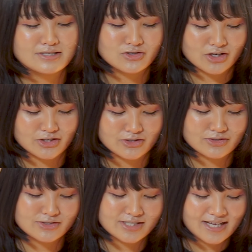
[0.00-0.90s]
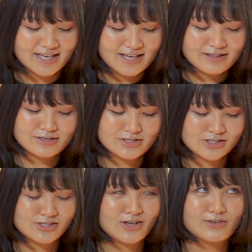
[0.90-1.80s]
Dragoons, they're
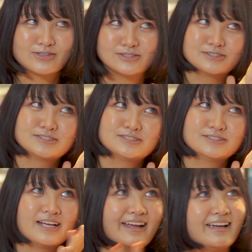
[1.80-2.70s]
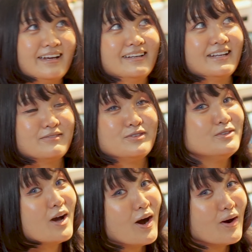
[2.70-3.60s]
just so cool. And if you
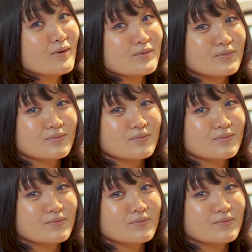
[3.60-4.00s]
know,